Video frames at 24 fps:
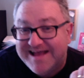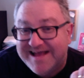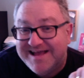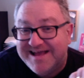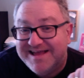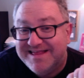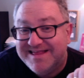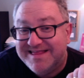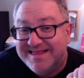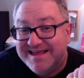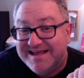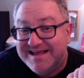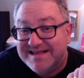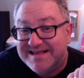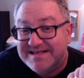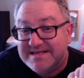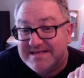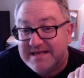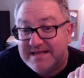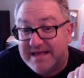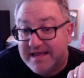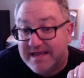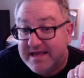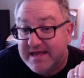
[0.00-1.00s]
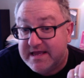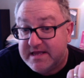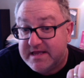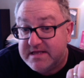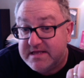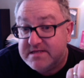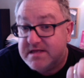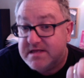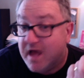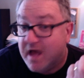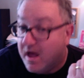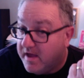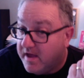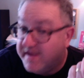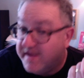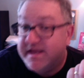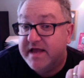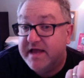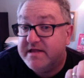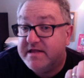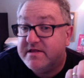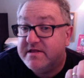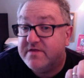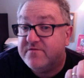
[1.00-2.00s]
This is
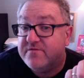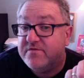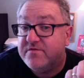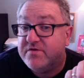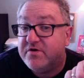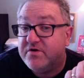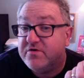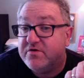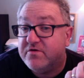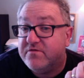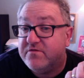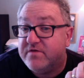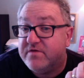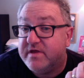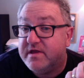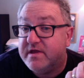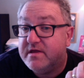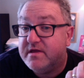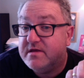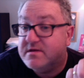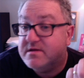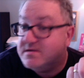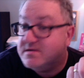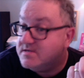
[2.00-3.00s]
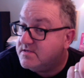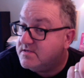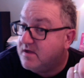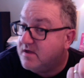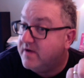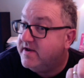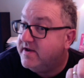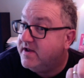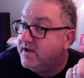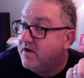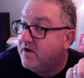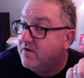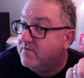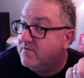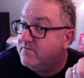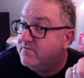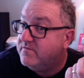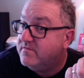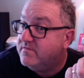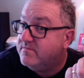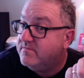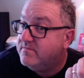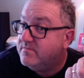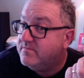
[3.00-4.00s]
iGazer's Photography signing off
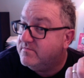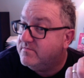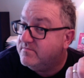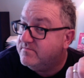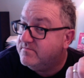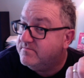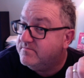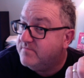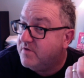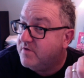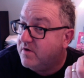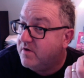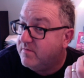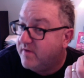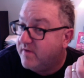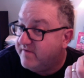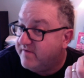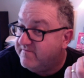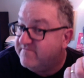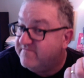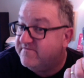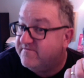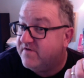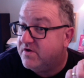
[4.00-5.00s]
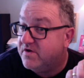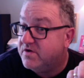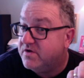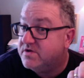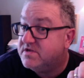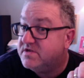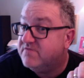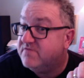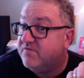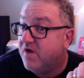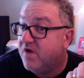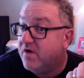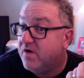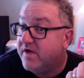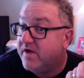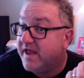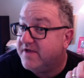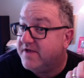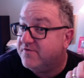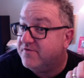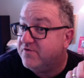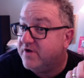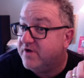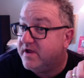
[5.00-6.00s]
on my first vlog
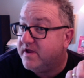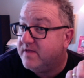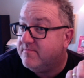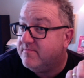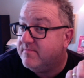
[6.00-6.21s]
entry.